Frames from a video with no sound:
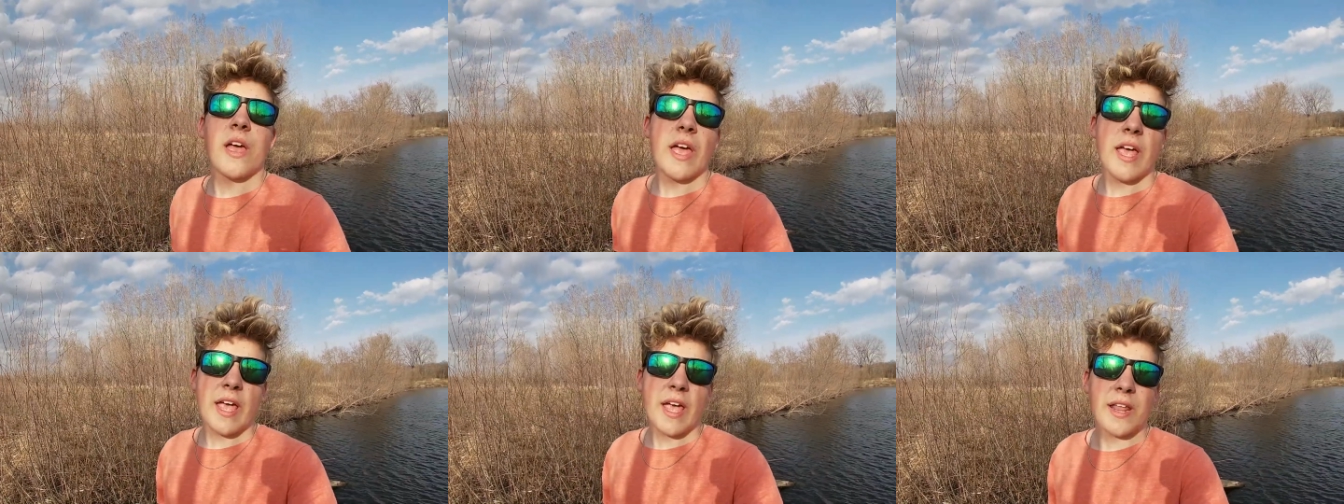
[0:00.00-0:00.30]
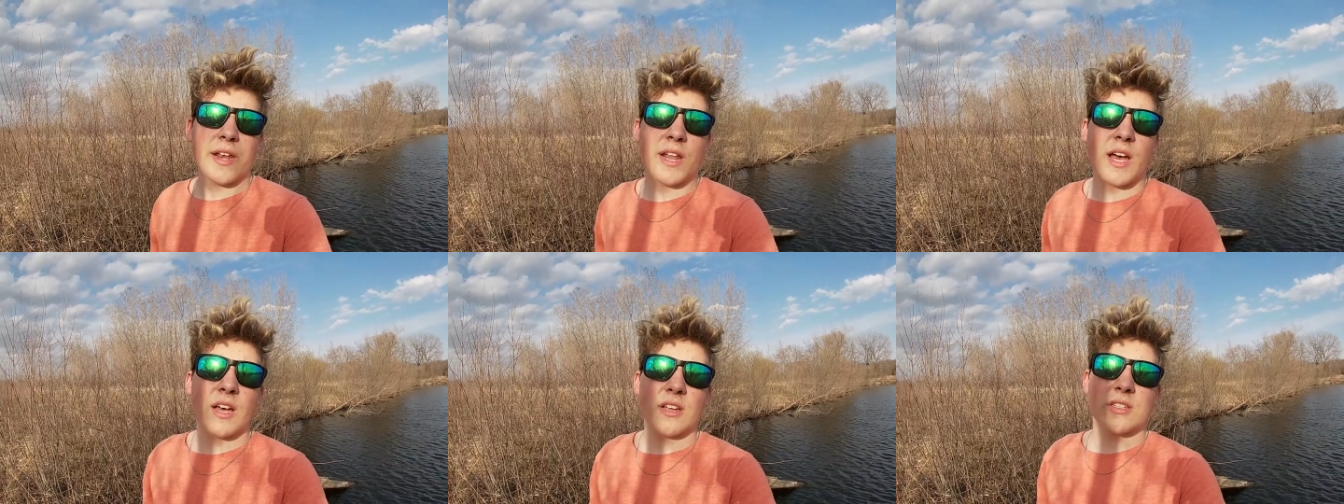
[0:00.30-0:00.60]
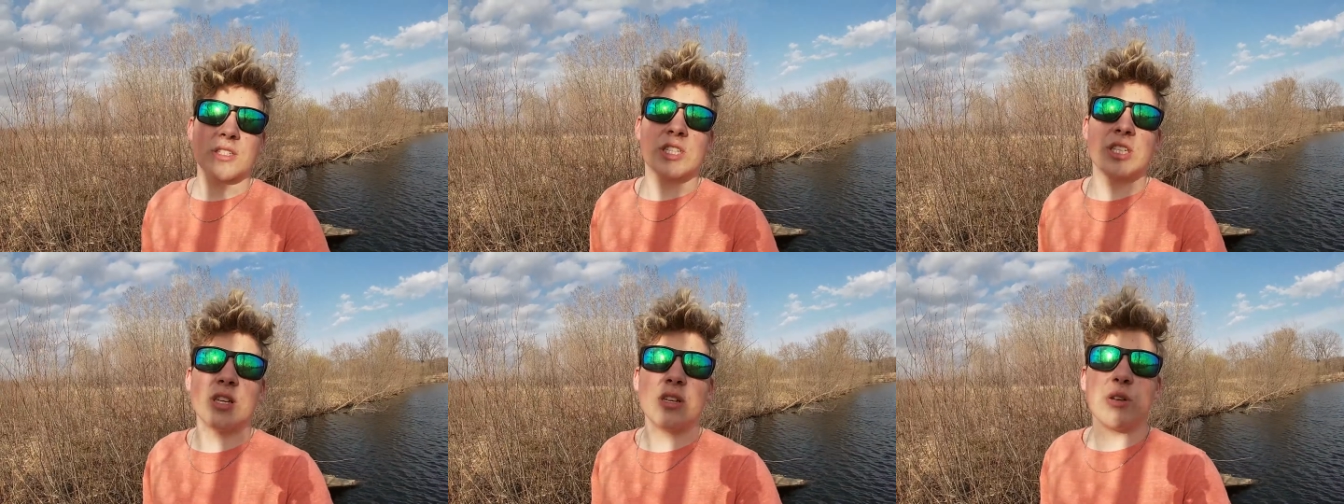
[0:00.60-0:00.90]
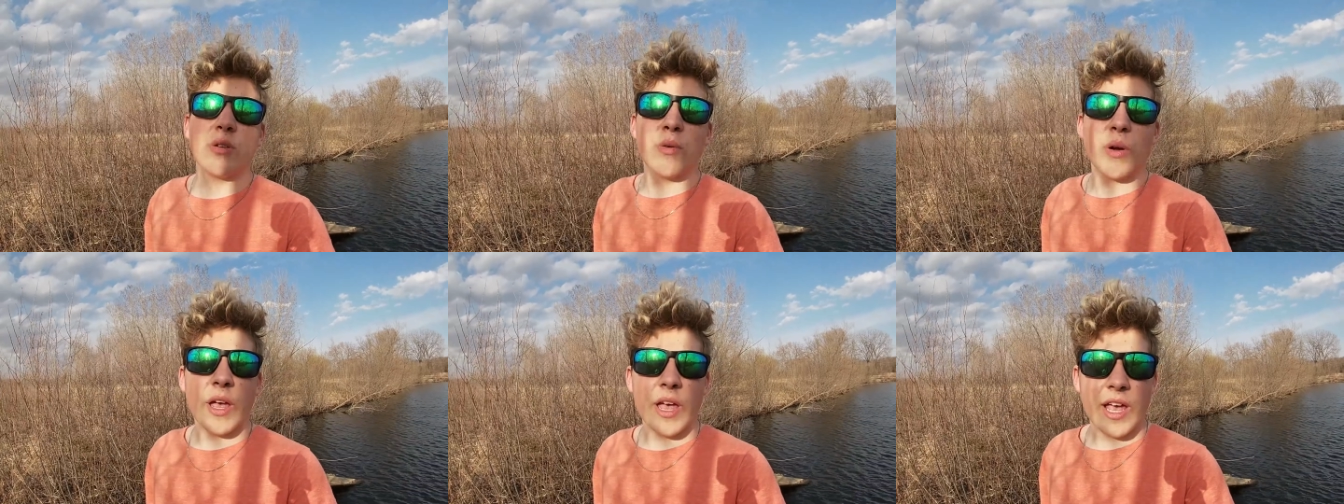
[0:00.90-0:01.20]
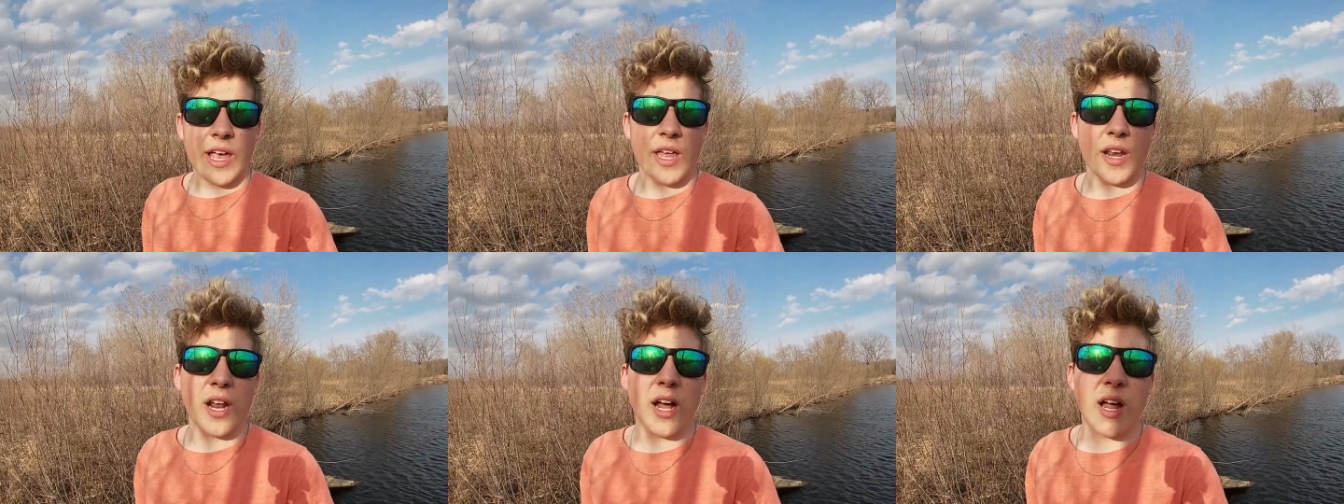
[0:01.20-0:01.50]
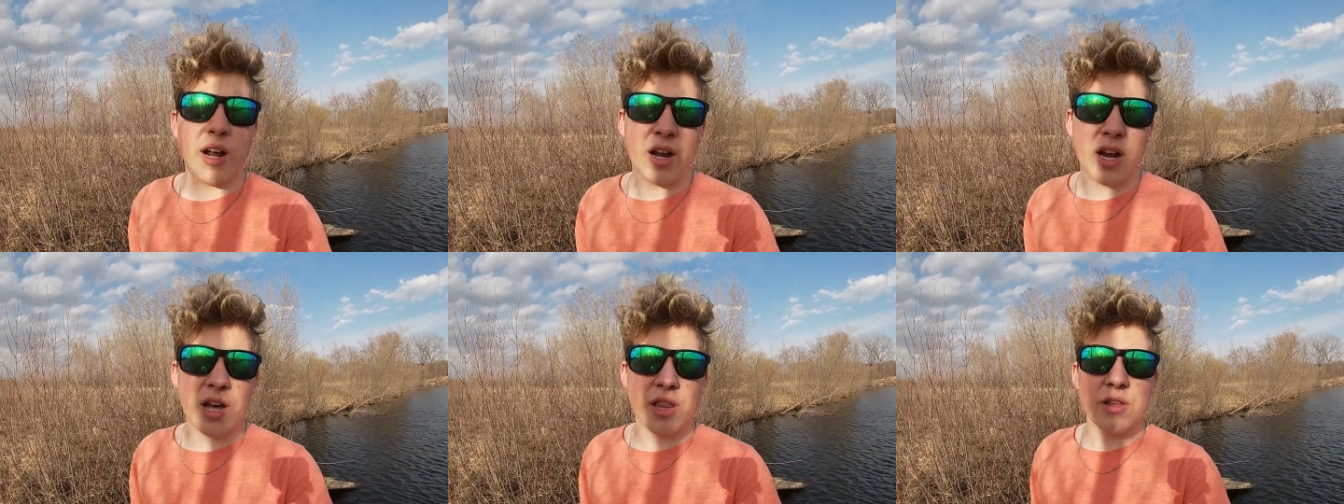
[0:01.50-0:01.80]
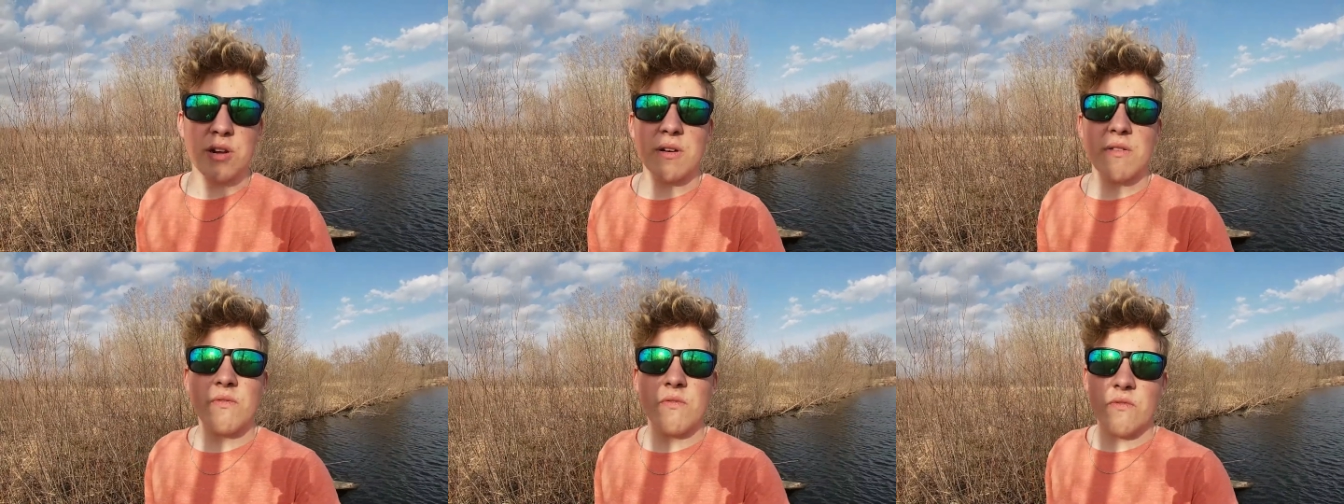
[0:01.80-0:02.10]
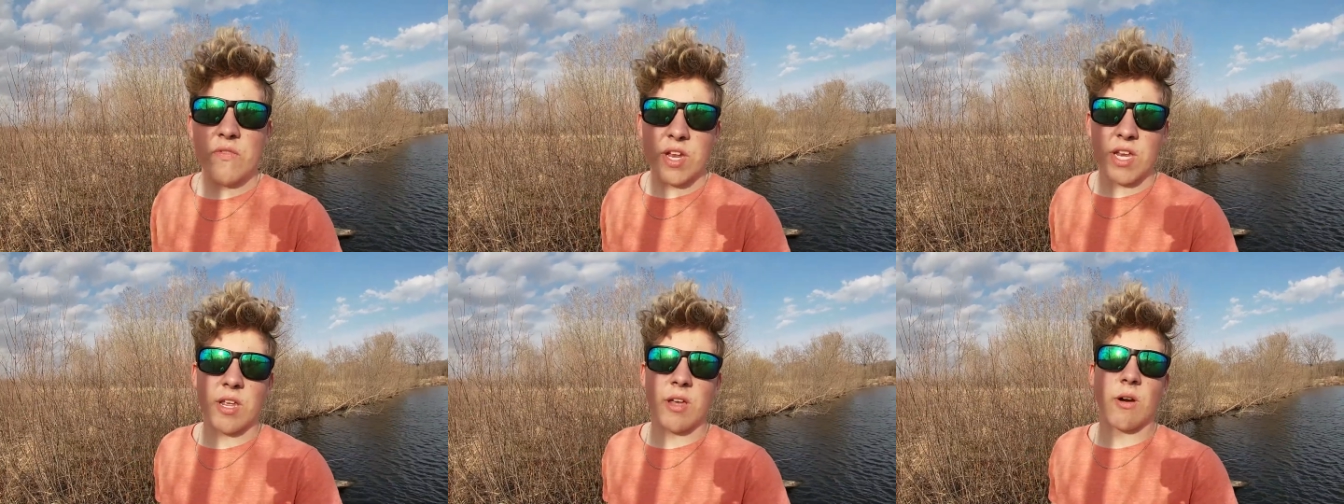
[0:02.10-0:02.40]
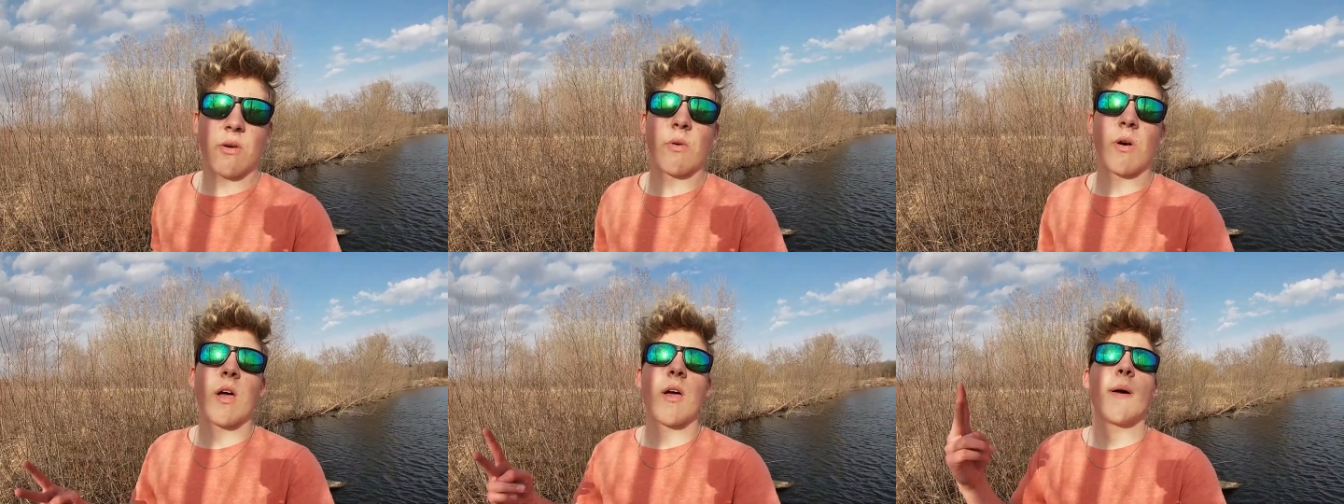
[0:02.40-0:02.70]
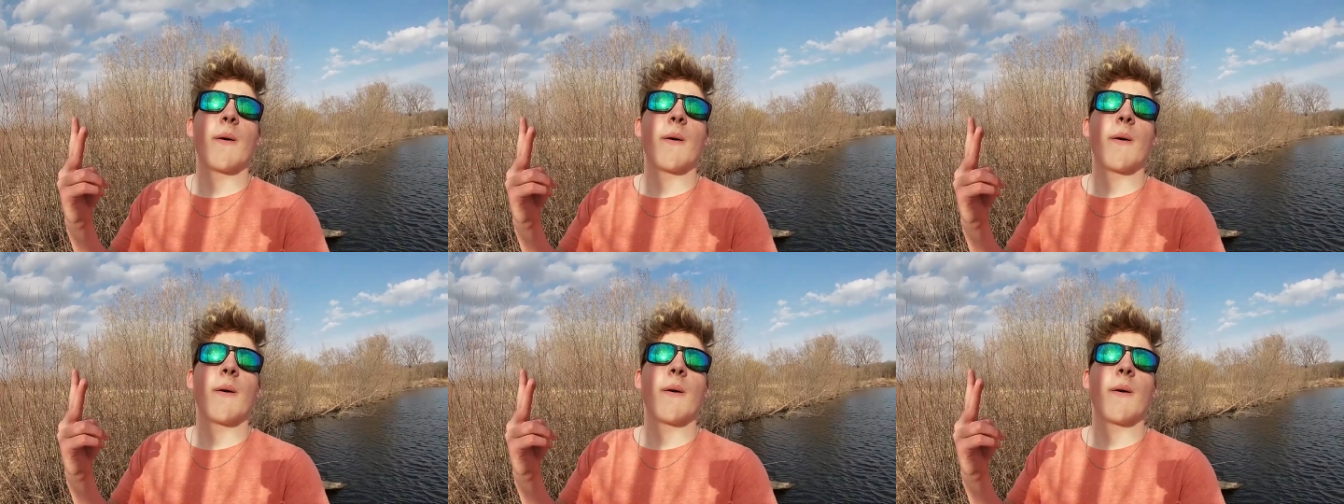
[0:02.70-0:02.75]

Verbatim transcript: and I'll see you in another video.